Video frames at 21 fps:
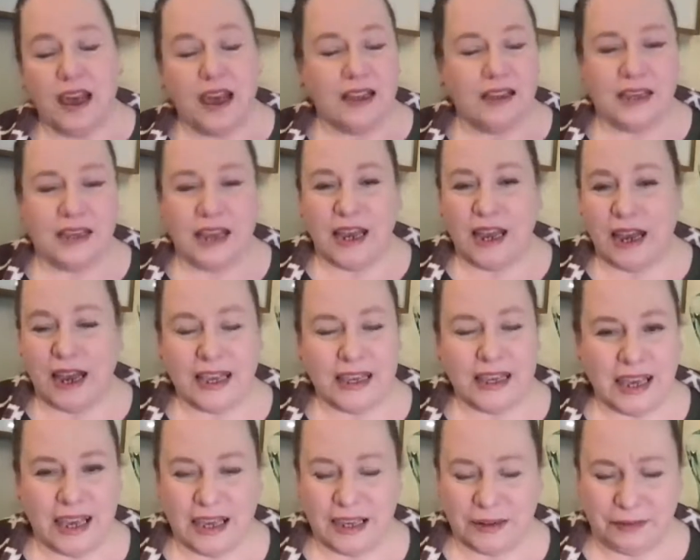yeah, I
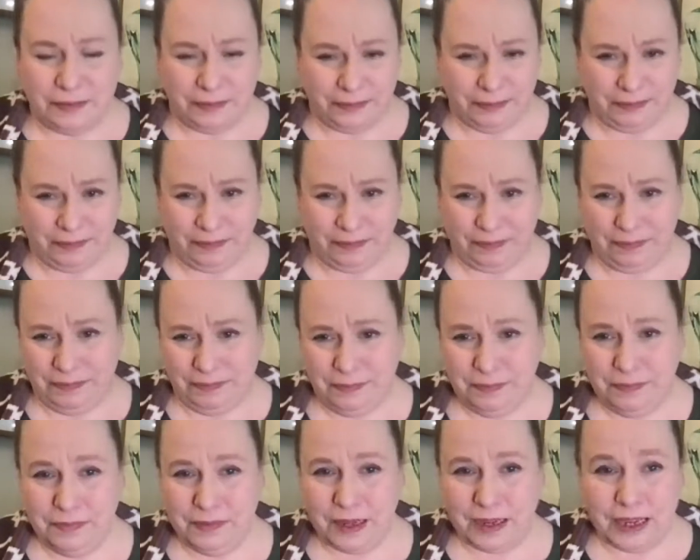can't
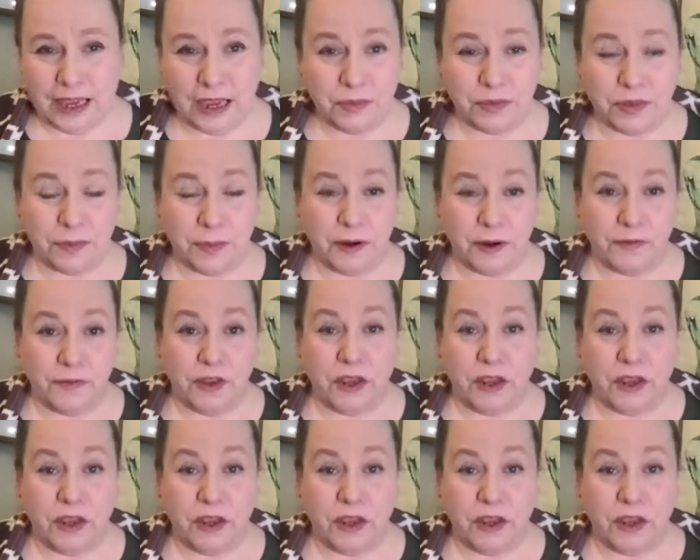with bare feet.